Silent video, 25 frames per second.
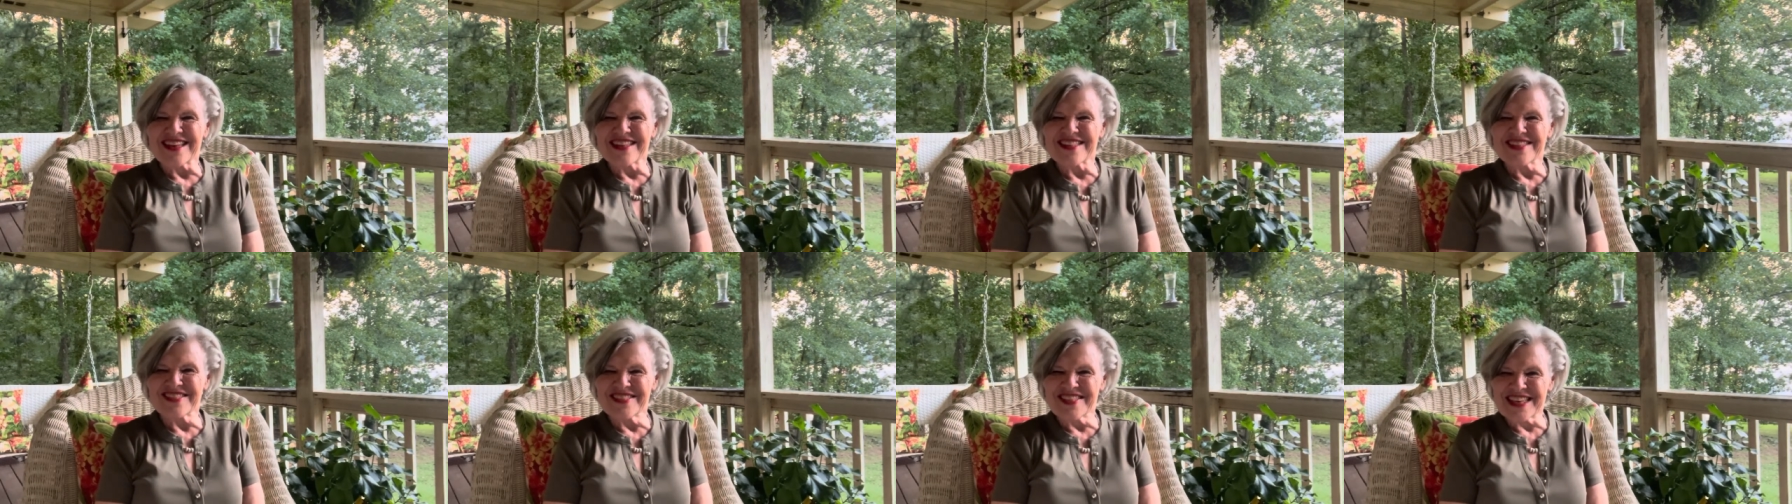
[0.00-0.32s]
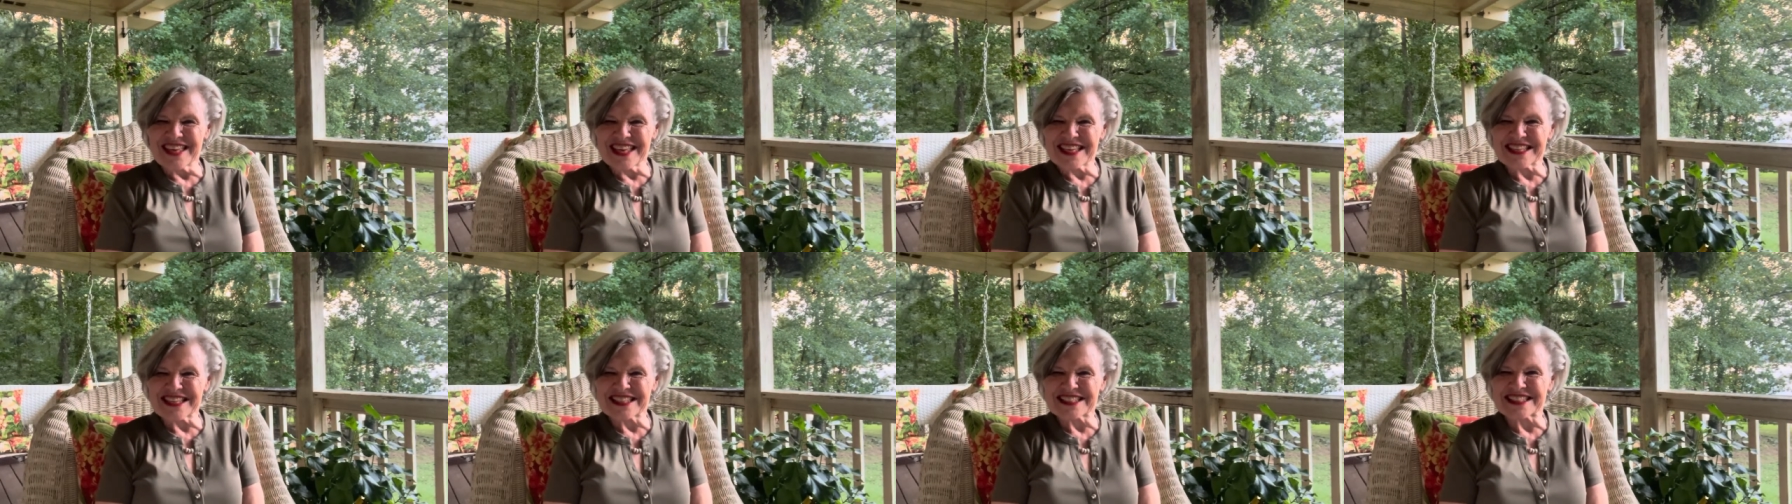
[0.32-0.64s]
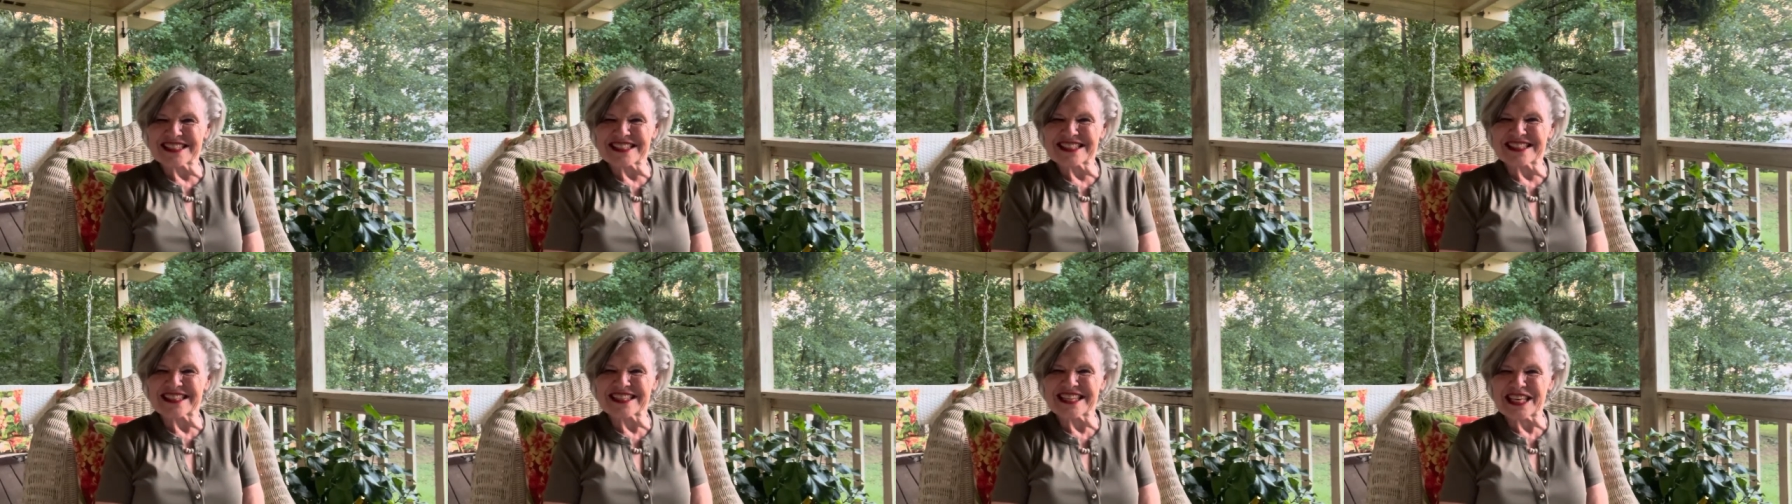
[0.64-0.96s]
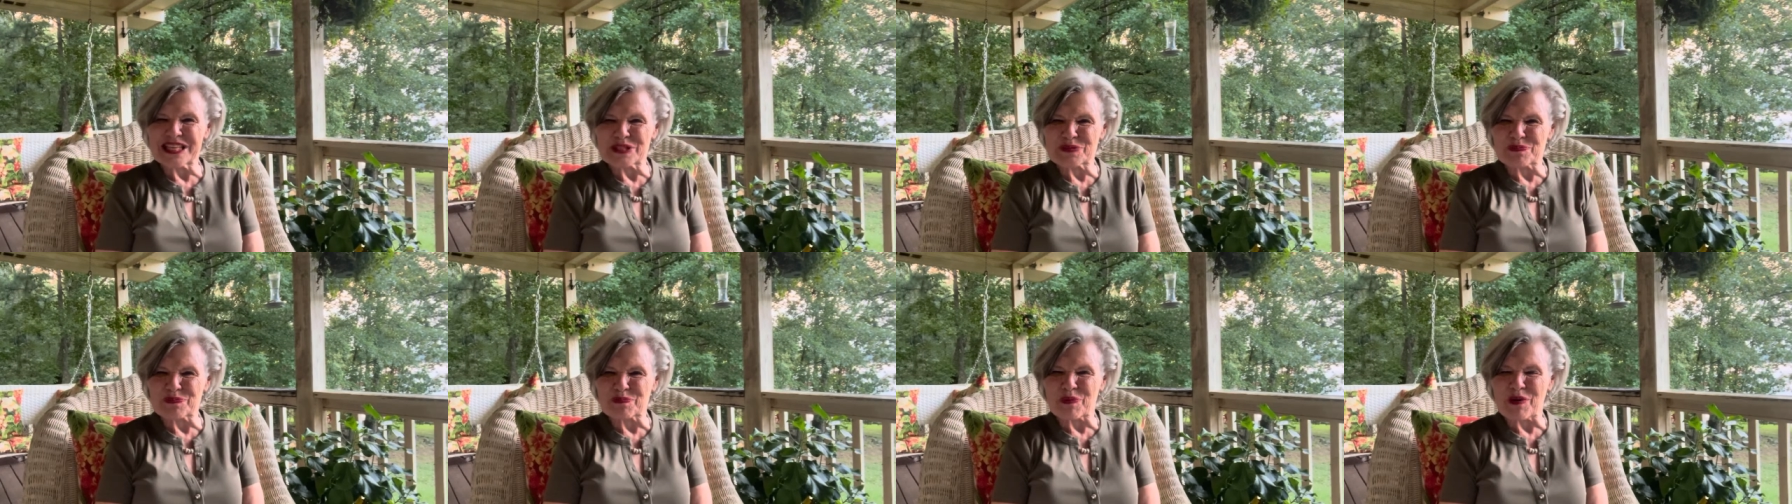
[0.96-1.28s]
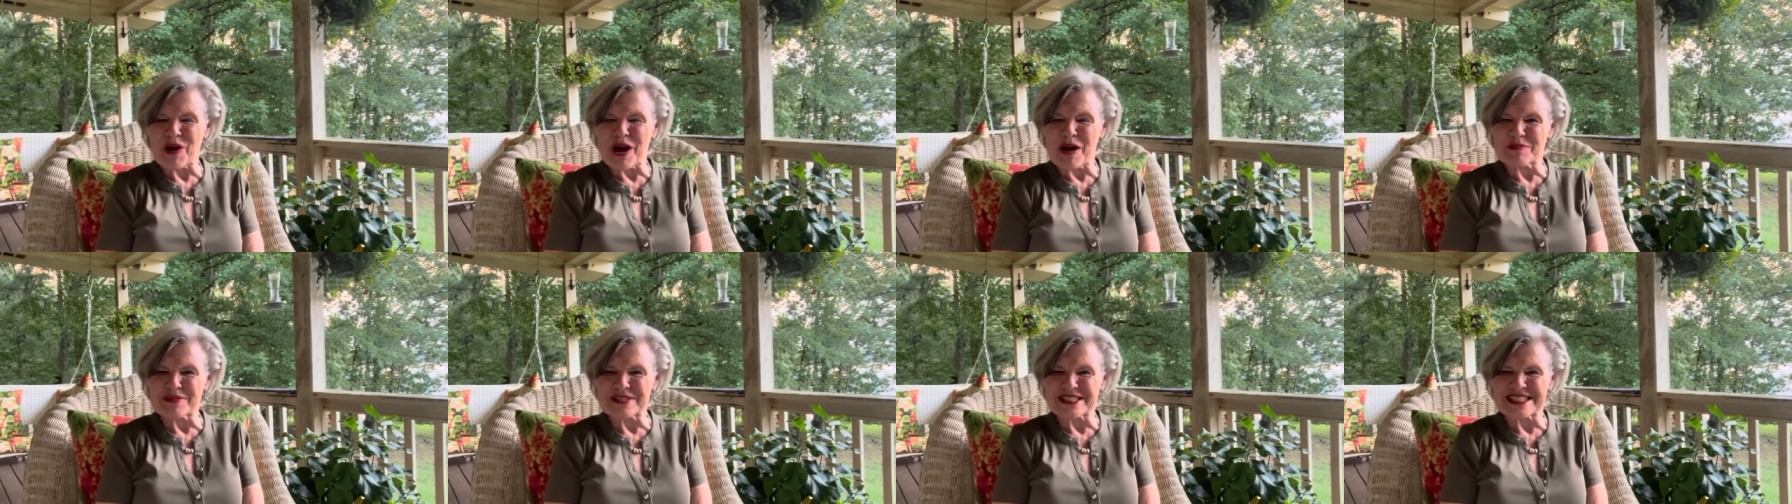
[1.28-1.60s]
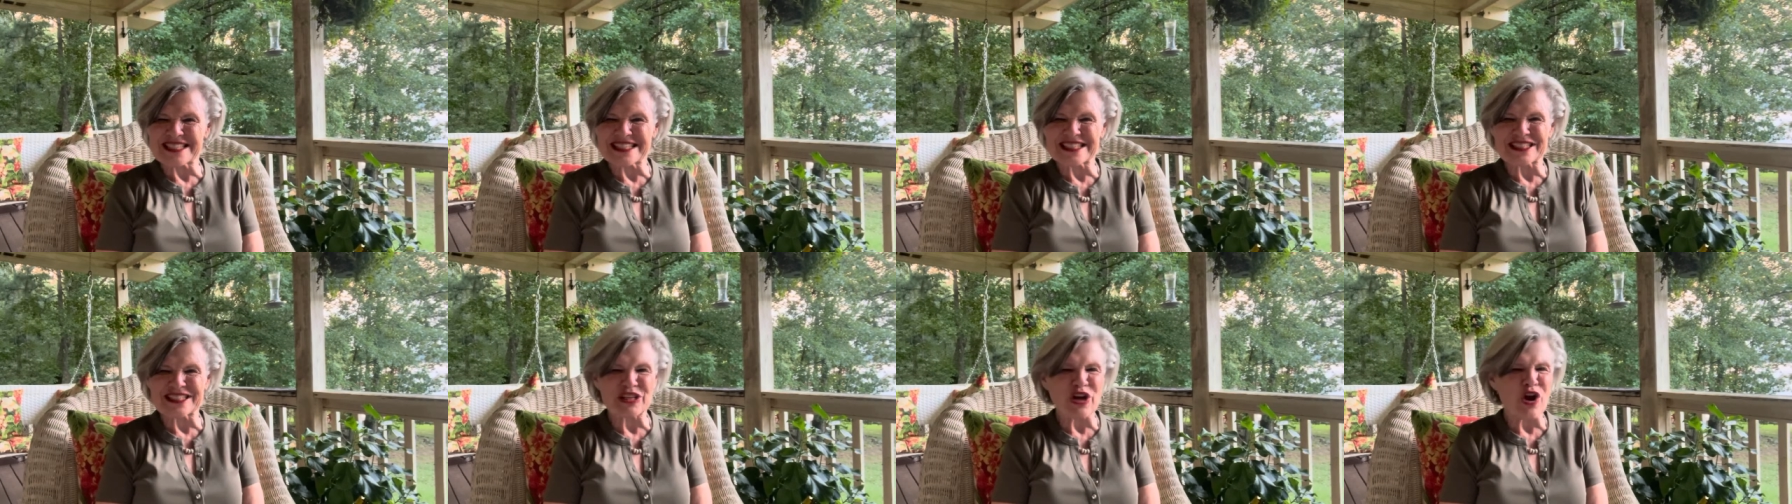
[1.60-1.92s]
This, these promises